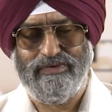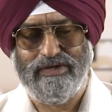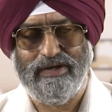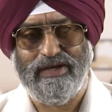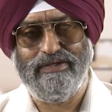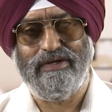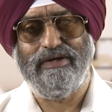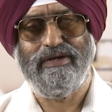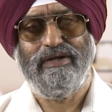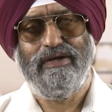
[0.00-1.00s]
the
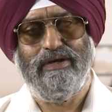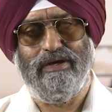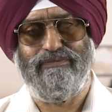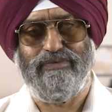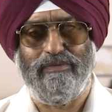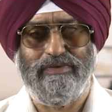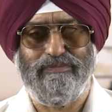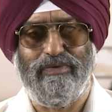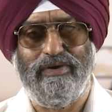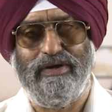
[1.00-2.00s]
tangent uh, from the
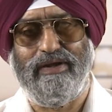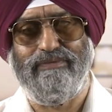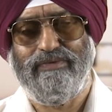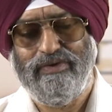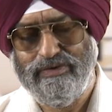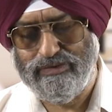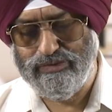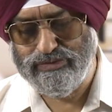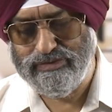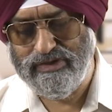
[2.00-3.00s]
point f
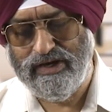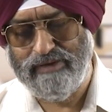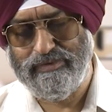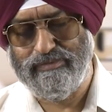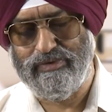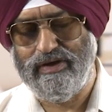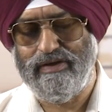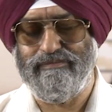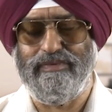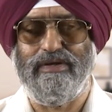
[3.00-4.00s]
to the
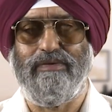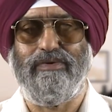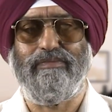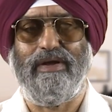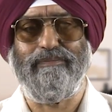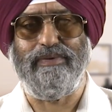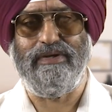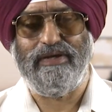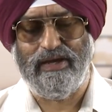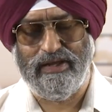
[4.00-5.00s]
hyperbola be given by
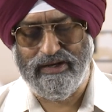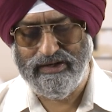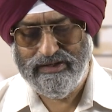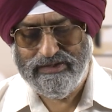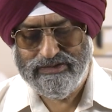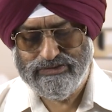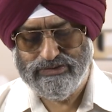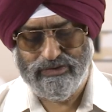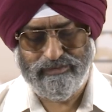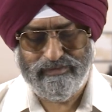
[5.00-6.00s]
P L.
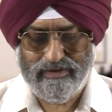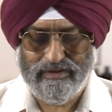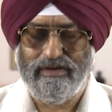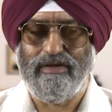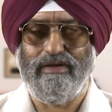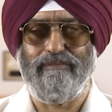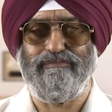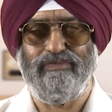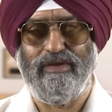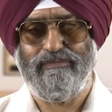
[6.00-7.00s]
So, the,
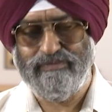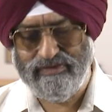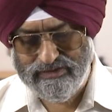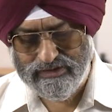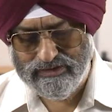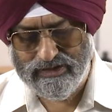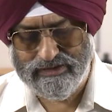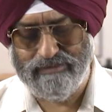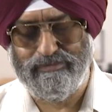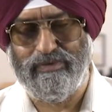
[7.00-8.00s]
the, in this case
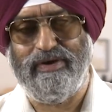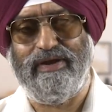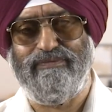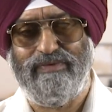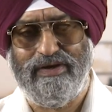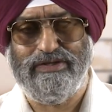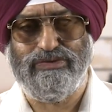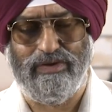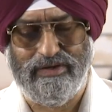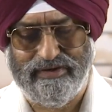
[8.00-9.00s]
the point f let us
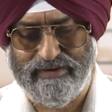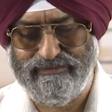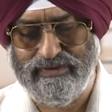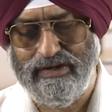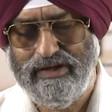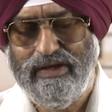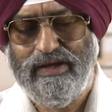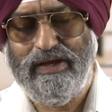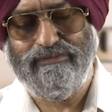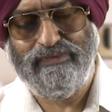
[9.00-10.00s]
call it f L,
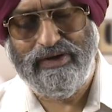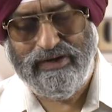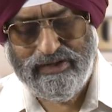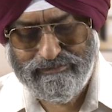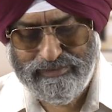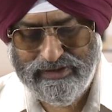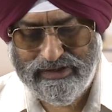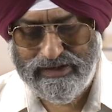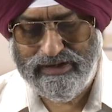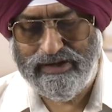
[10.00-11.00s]
f L, P
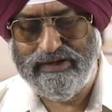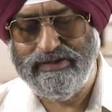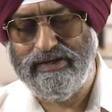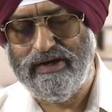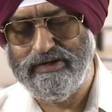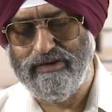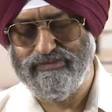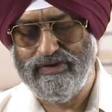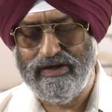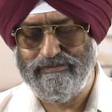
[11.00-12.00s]
L and the arc of
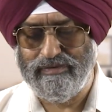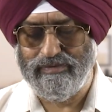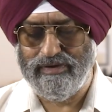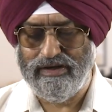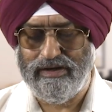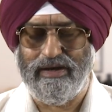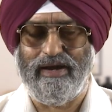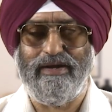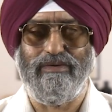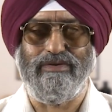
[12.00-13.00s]
the hyperbola
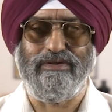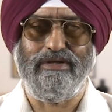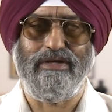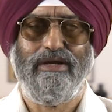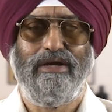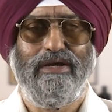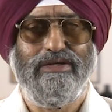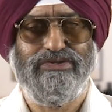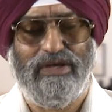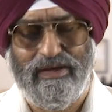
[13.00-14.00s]
lie on the
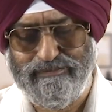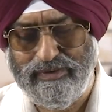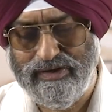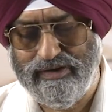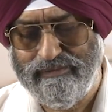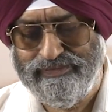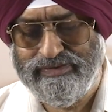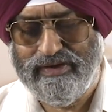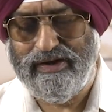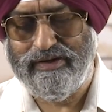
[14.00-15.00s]
same plane
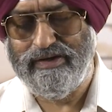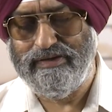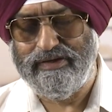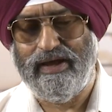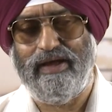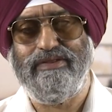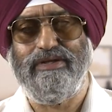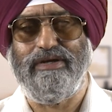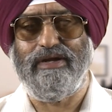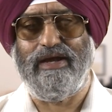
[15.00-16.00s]
and tan
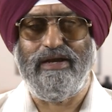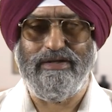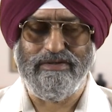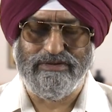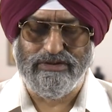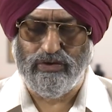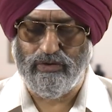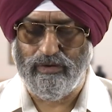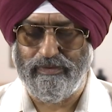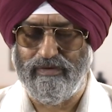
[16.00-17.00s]
theta L is the
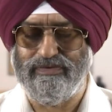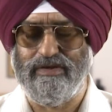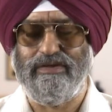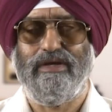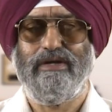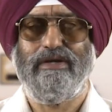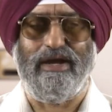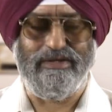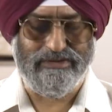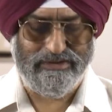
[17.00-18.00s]
slope of this
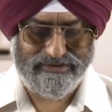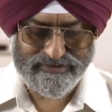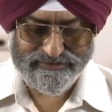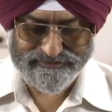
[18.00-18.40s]
tangent.